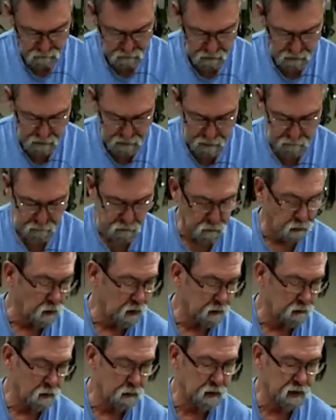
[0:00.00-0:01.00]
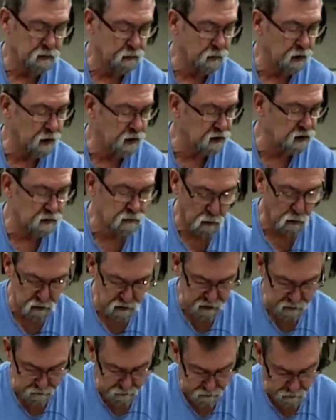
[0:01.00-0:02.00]
You can get them from all over the place, but I just
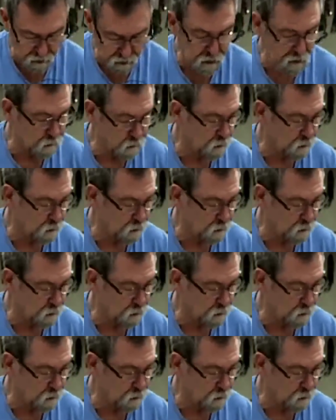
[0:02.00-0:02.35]
bought some online.